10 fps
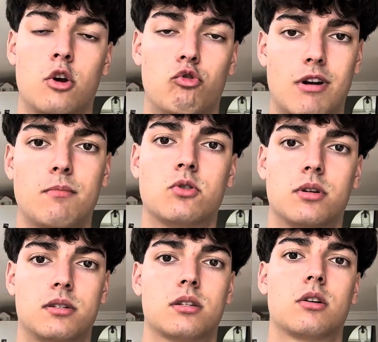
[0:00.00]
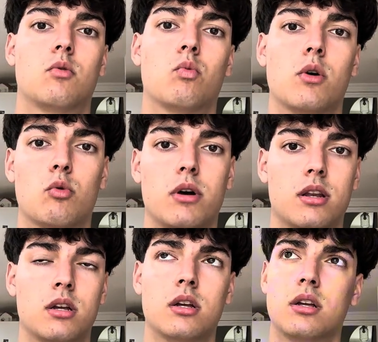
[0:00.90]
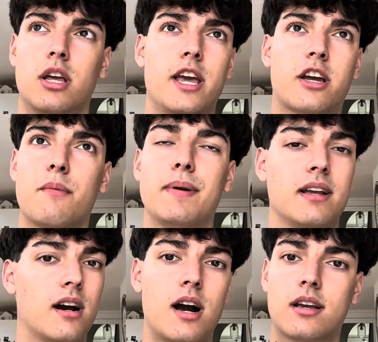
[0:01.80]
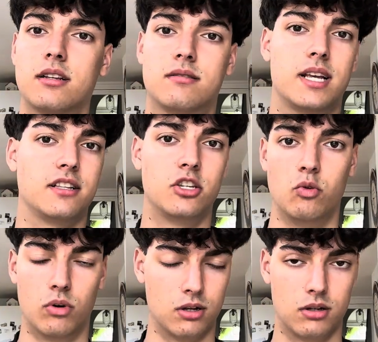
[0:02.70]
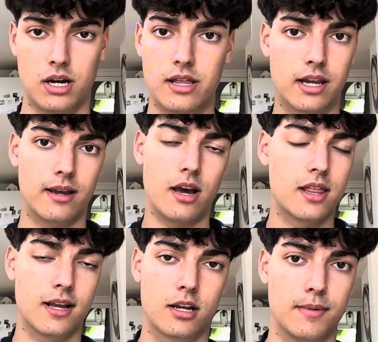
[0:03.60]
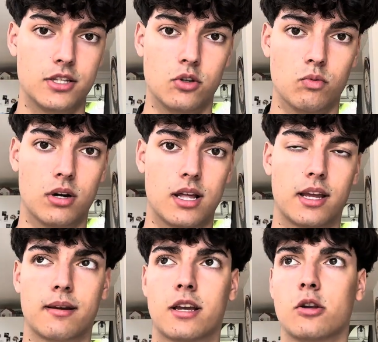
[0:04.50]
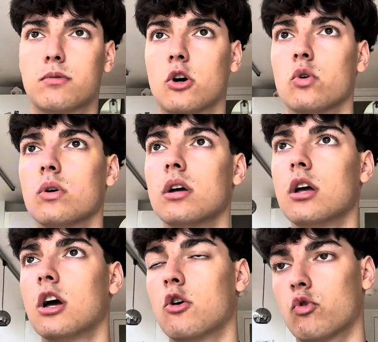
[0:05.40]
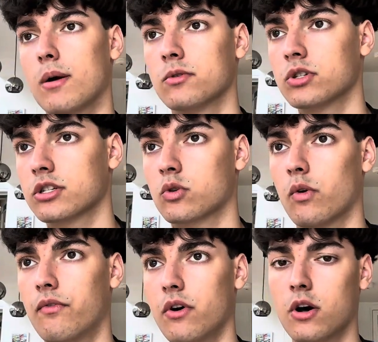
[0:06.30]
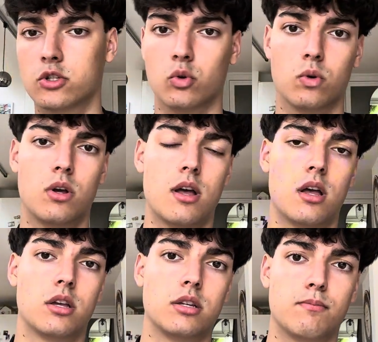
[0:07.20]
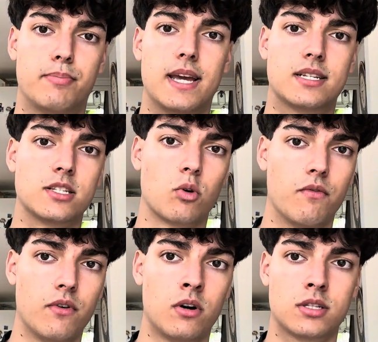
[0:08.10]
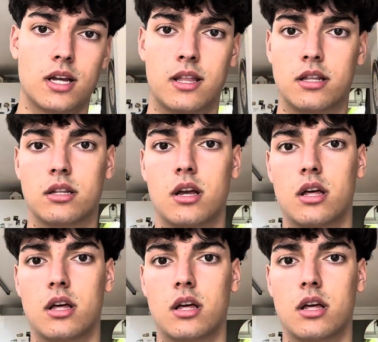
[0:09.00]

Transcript: Real Madrid will win. It could be, I could say 2-1. I think it could be 2-1. I think it could go Real Madrid score first or PSG score first, and then